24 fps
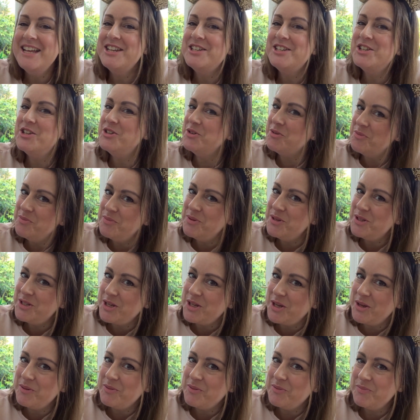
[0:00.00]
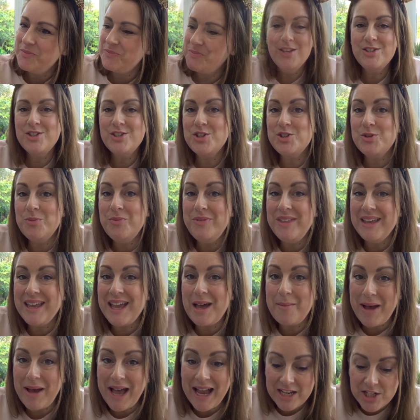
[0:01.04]
to number 2. So something
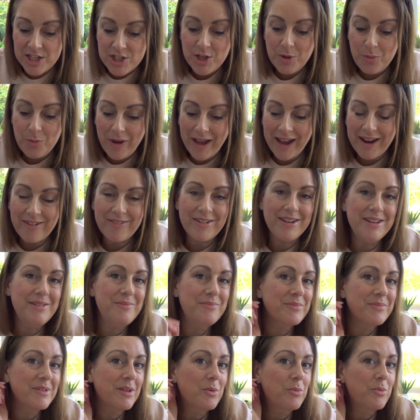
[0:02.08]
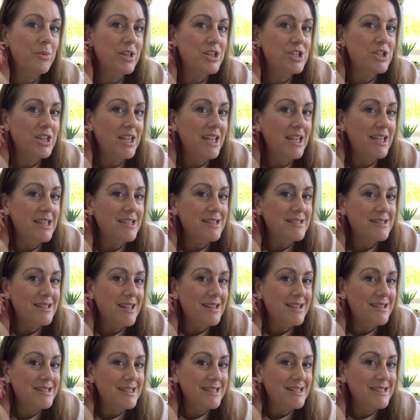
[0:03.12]
I'm actually wearing, which is
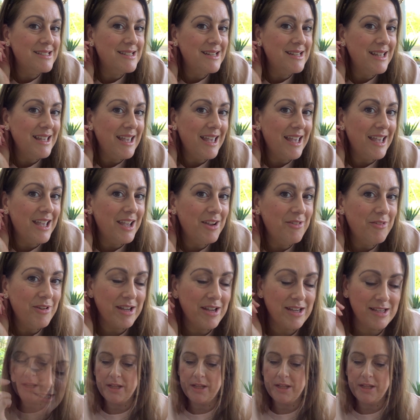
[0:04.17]
Disney earrings.